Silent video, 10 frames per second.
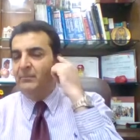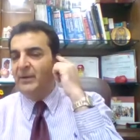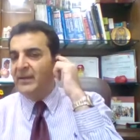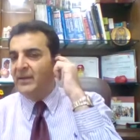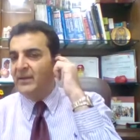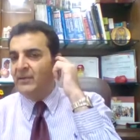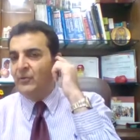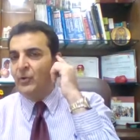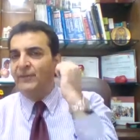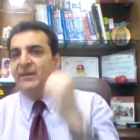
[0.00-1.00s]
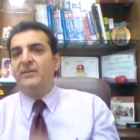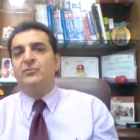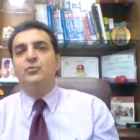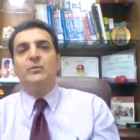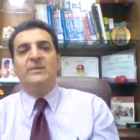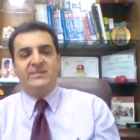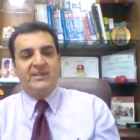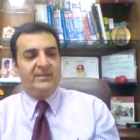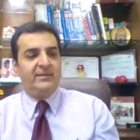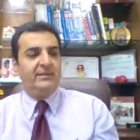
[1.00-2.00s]
by giving
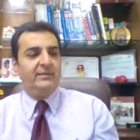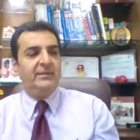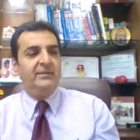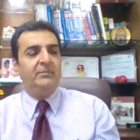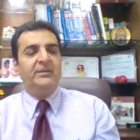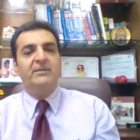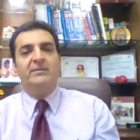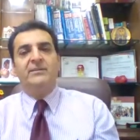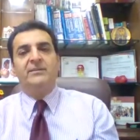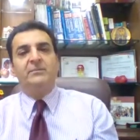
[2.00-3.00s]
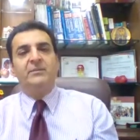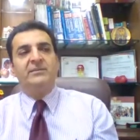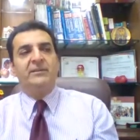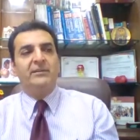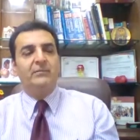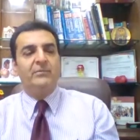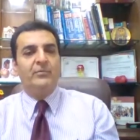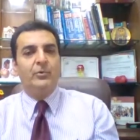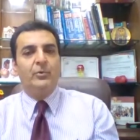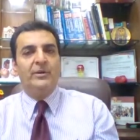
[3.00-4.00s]
rosuvastatin. They measured the intimal thickening
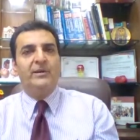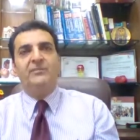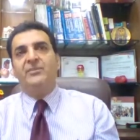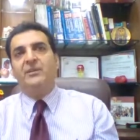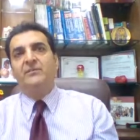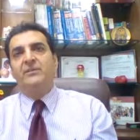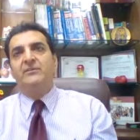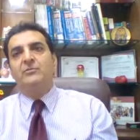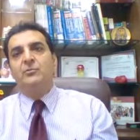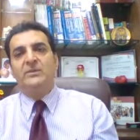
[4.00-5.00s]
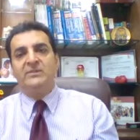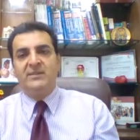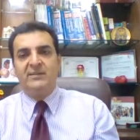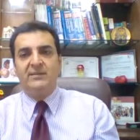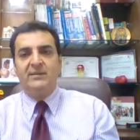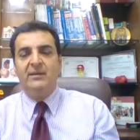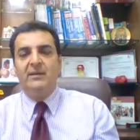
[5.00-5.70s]
before and after giving the rosuvastatin.